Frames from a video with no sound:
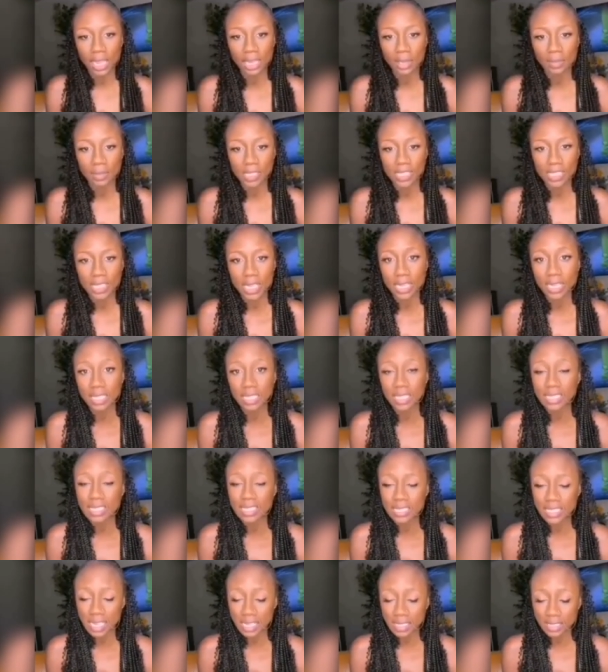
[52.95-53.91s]
I had
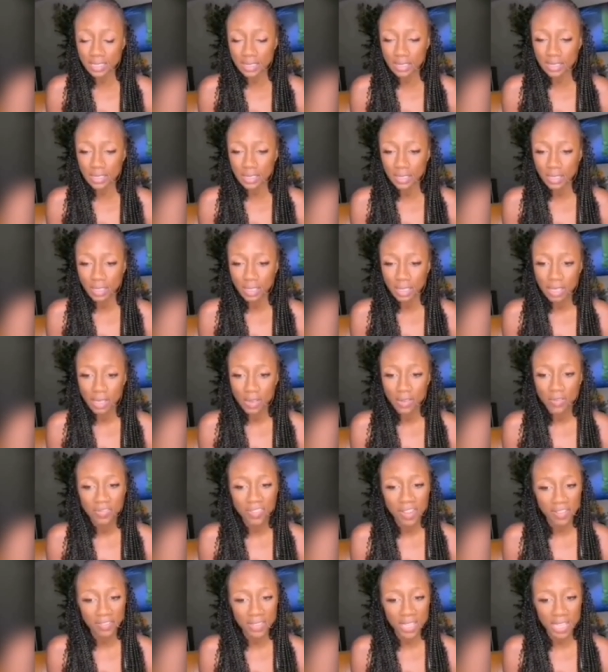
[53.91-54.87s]
mistakenly sent
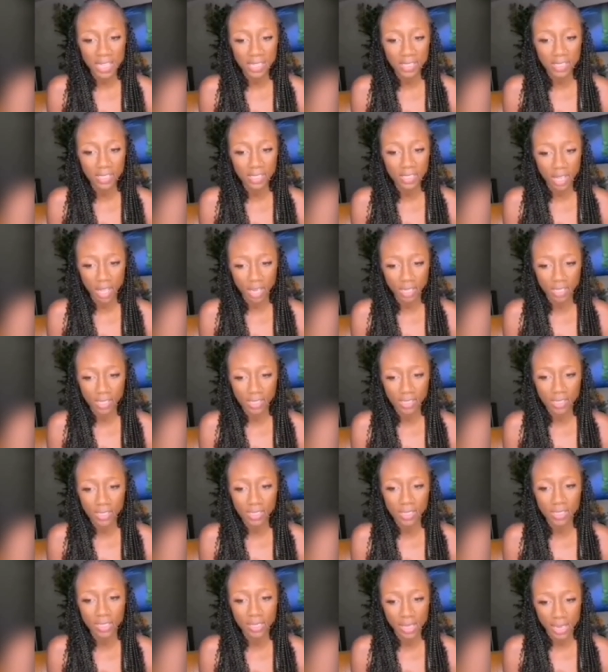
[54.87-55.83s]

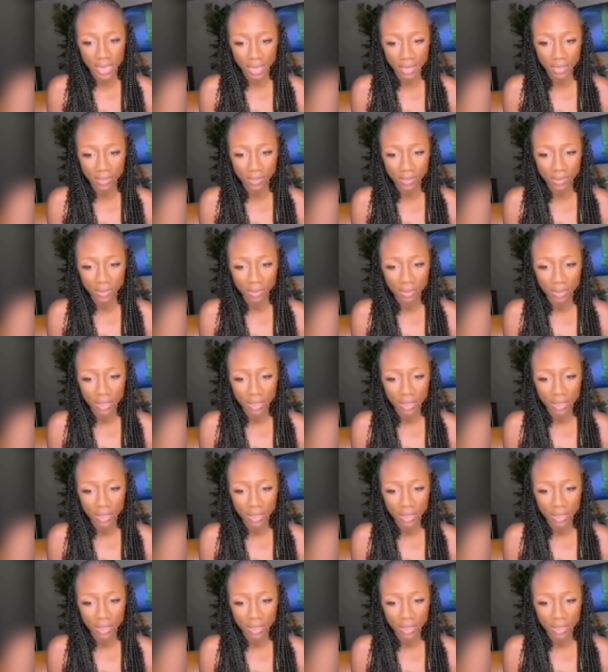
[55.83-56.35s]
$5,000 there